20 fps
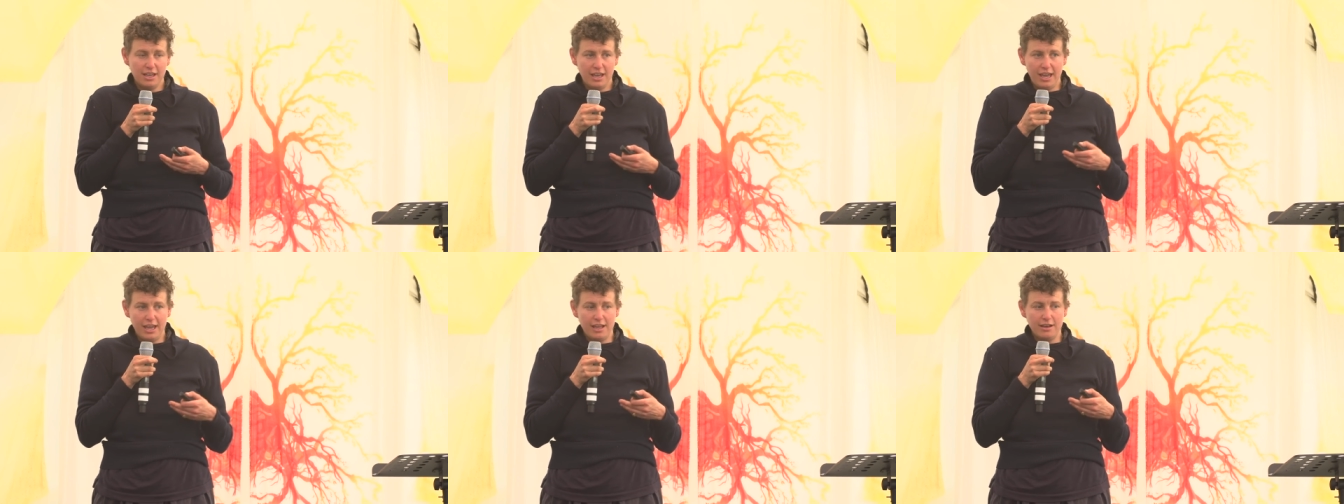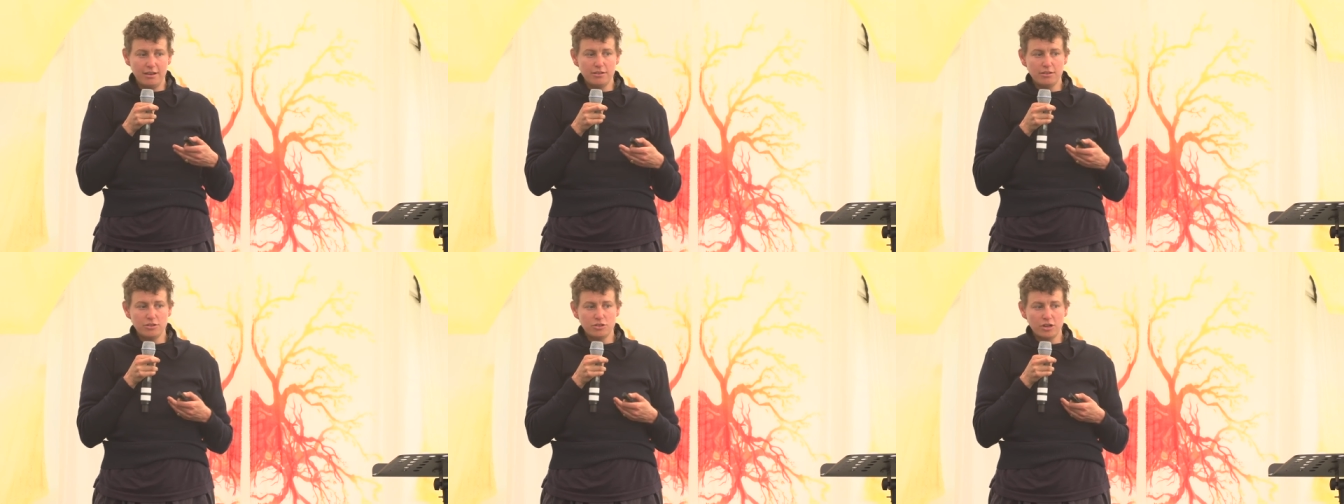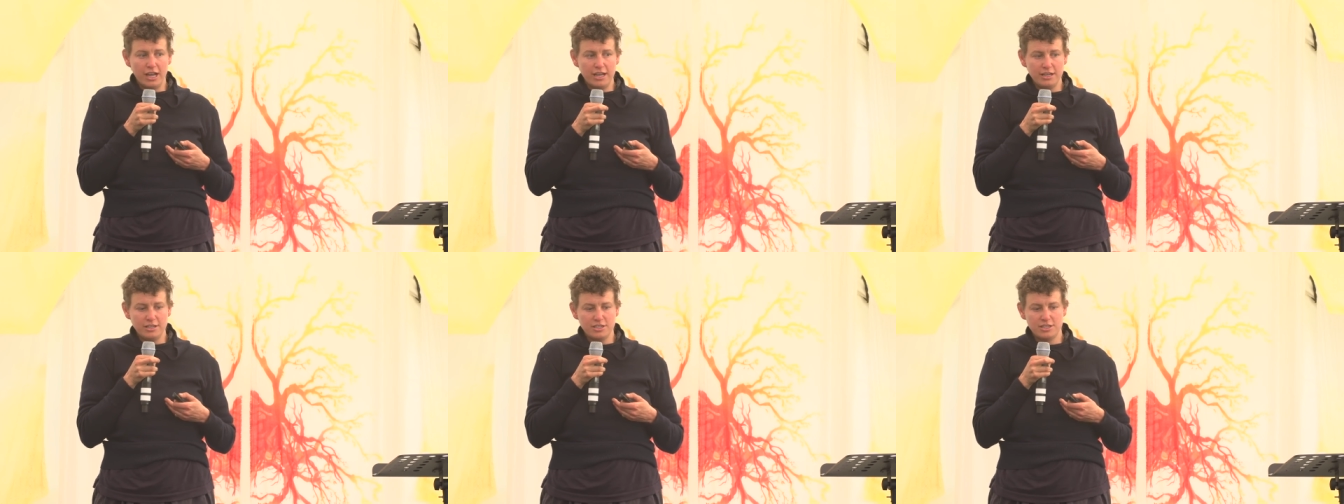and
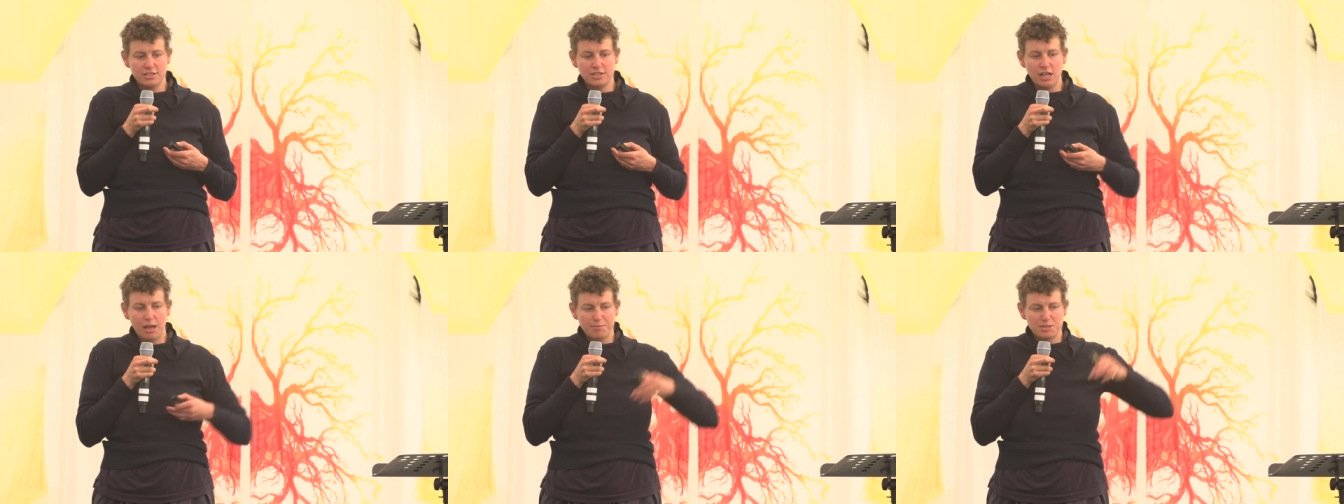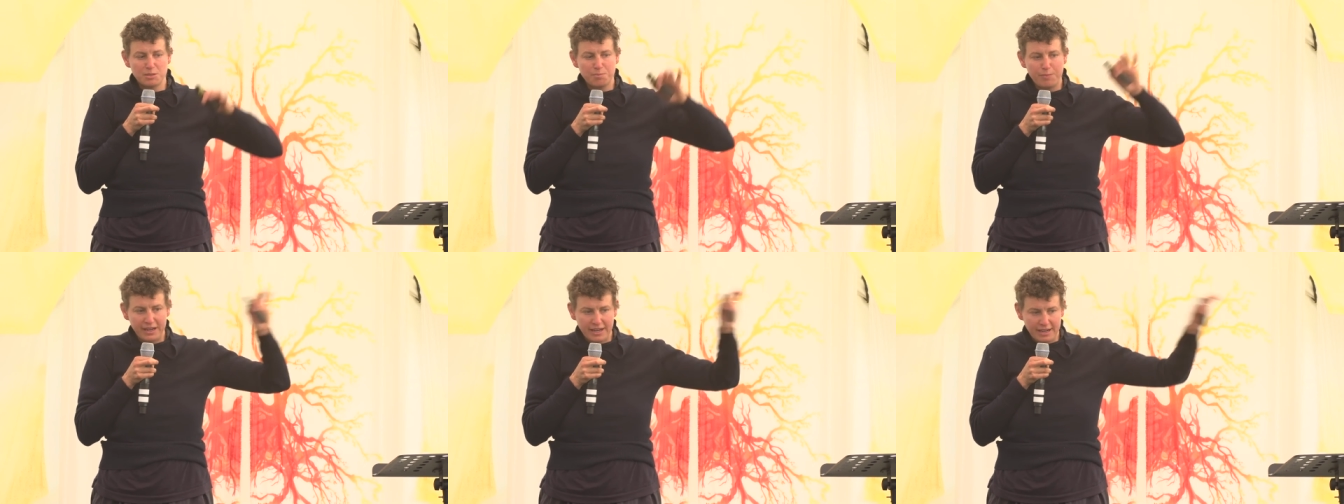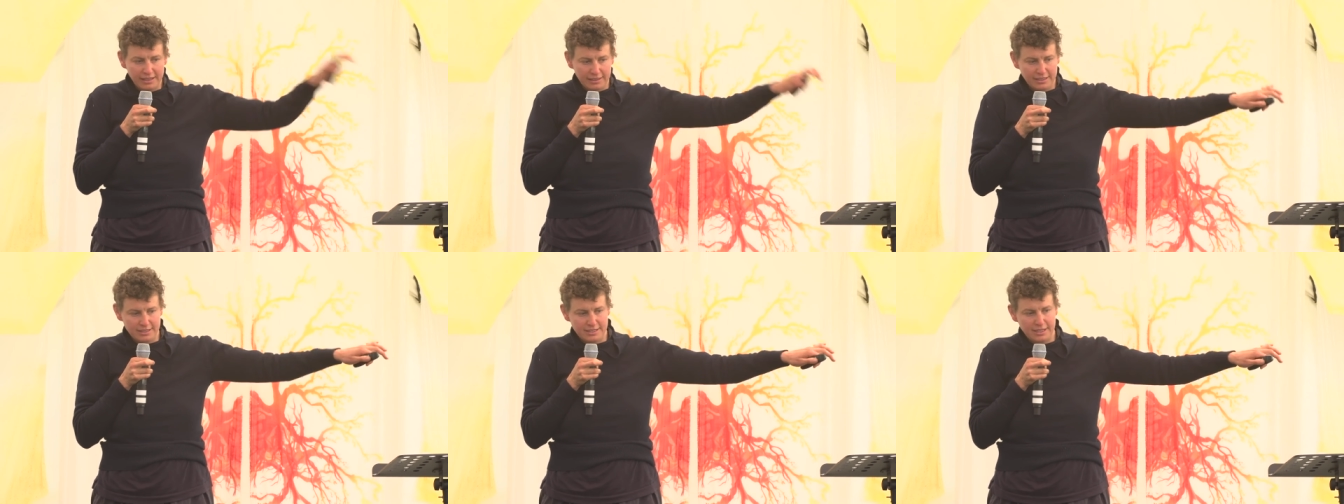trying to stop
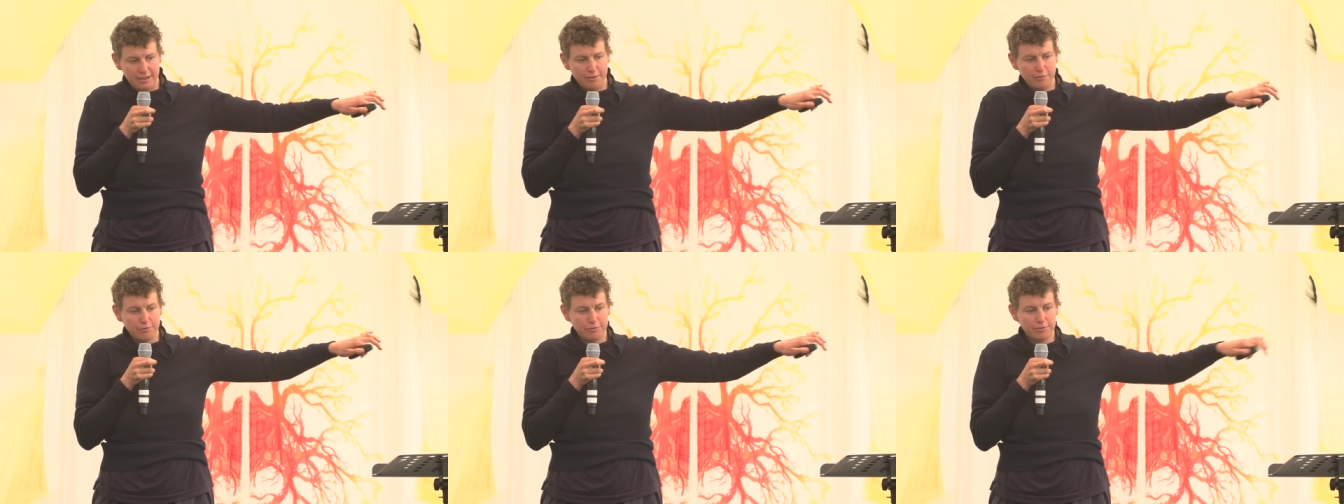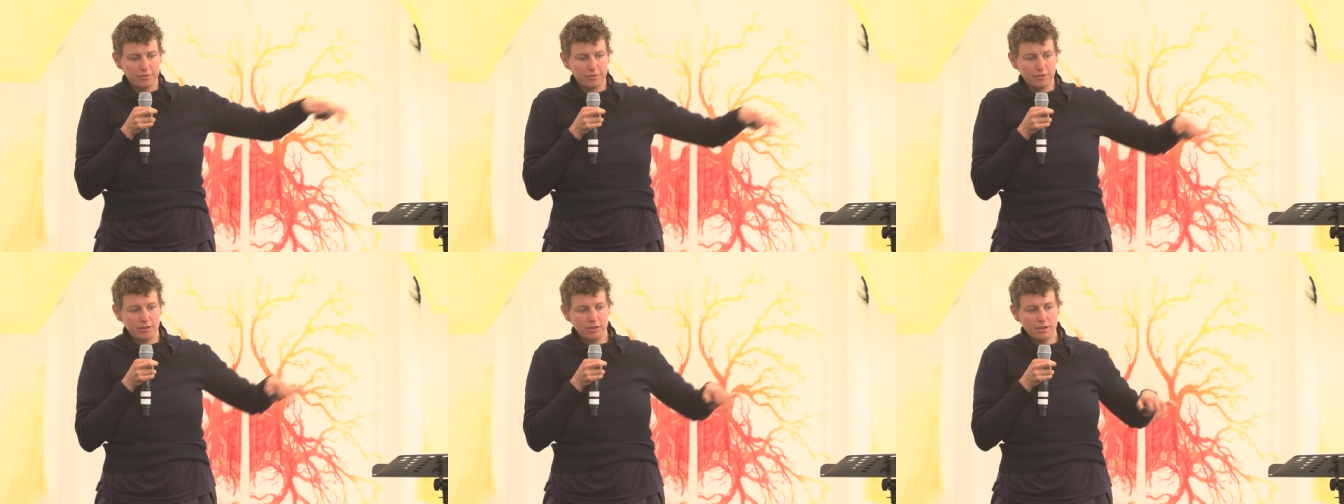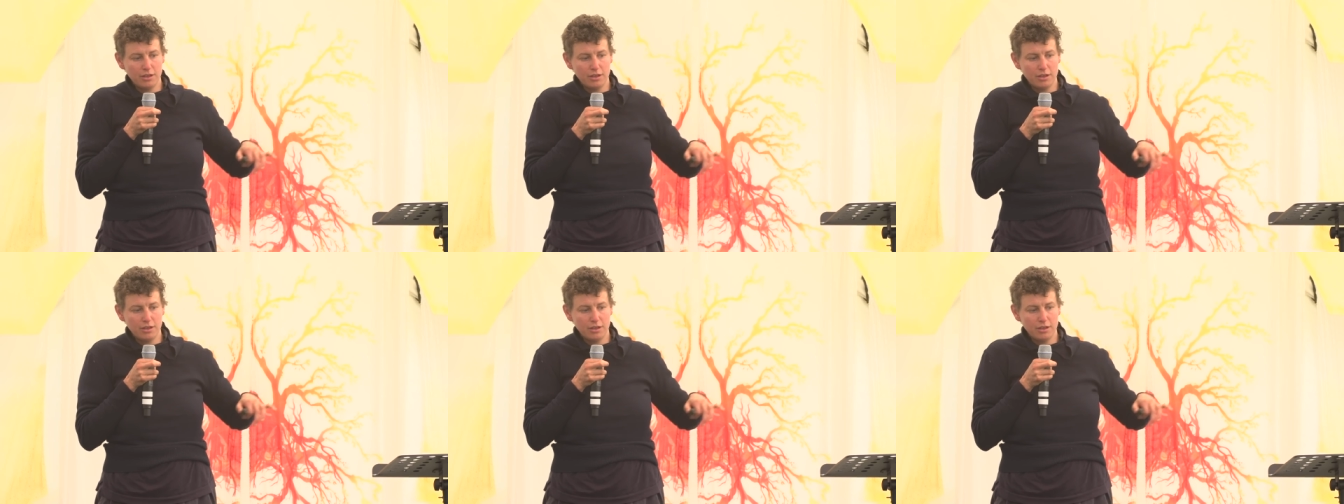speculative